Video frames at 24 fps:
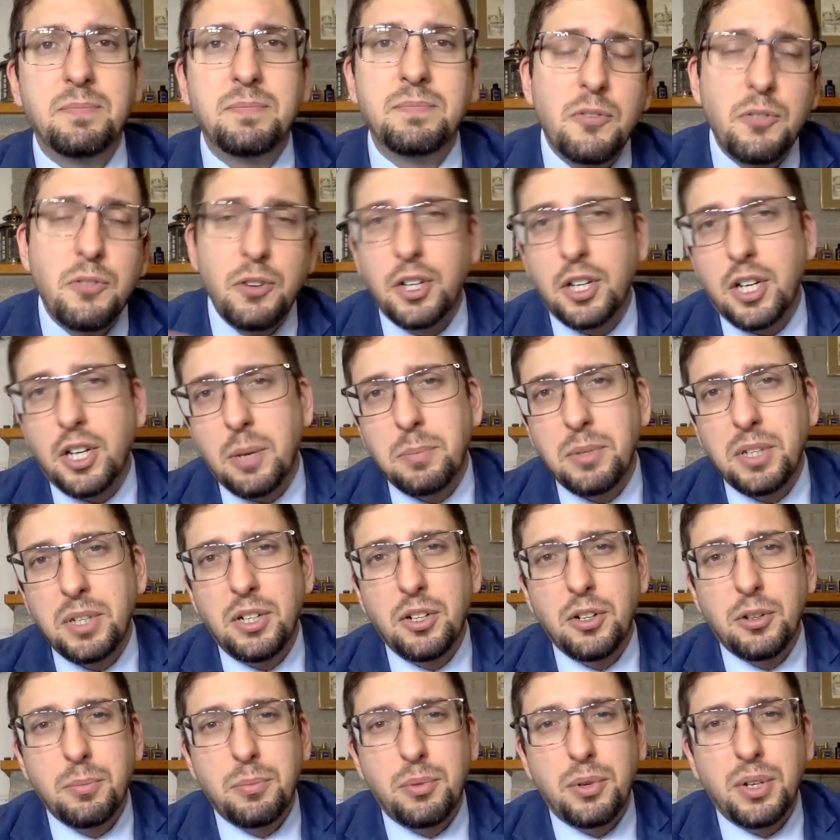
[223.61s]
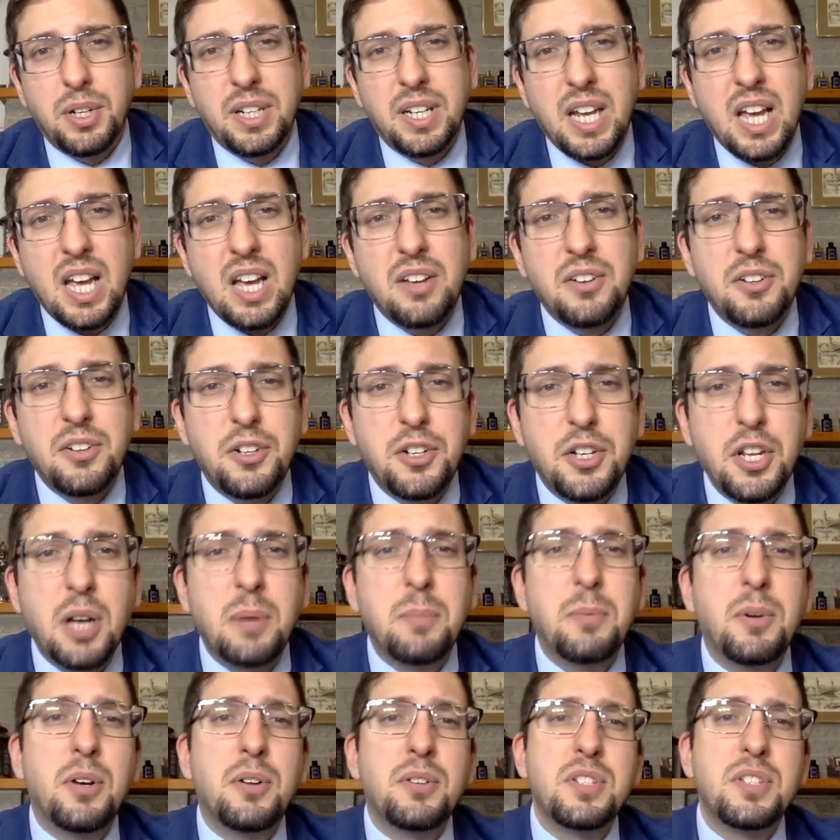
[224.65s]
For the complete note breakdown, top
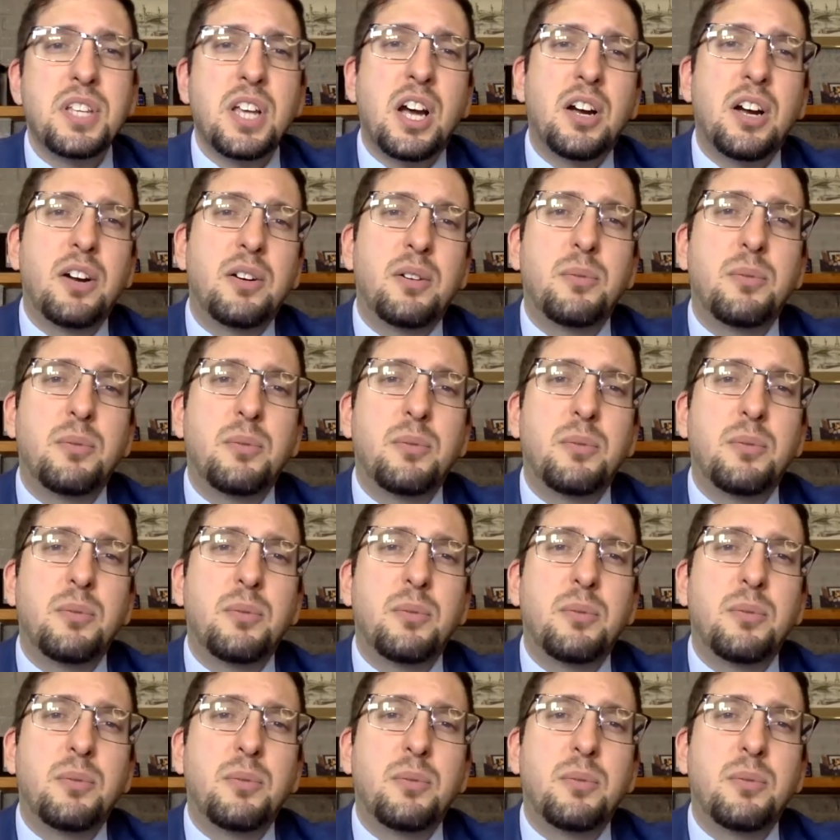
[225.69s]
notes are